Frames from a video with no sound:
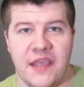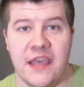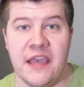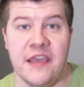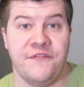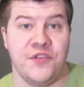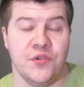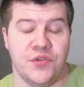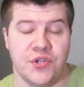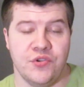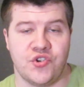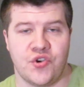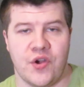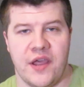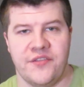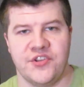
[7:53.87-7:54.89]
If you do
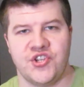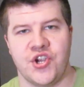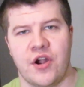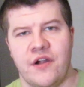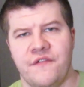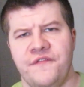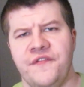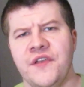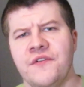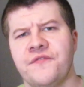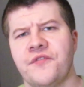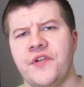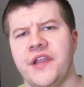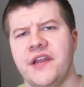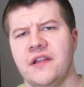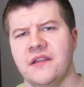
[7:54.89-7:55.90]
try the chart, feel
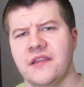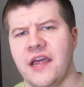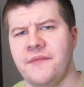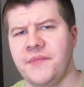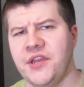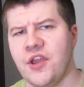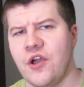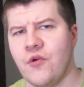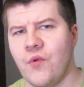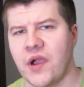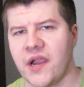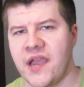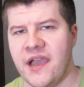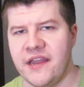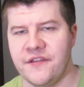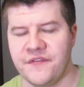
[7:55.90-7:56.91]
free to let me know
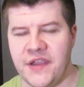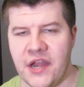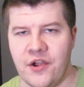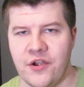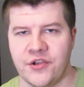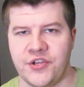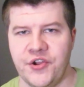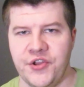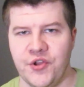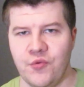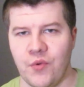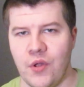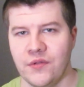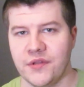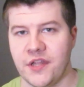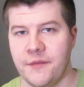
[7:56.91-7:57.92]
what kind of character you
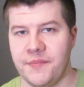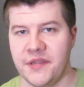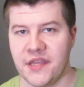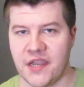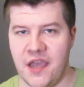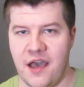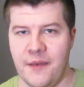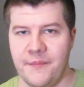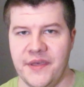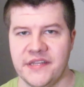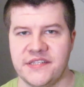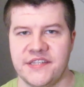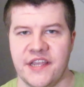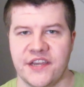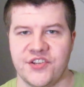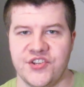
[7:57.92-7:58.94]
rolled up in the
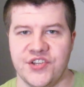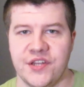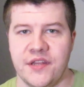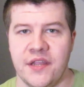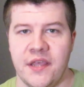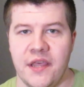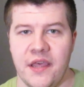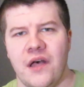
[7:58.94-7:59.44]
comments section.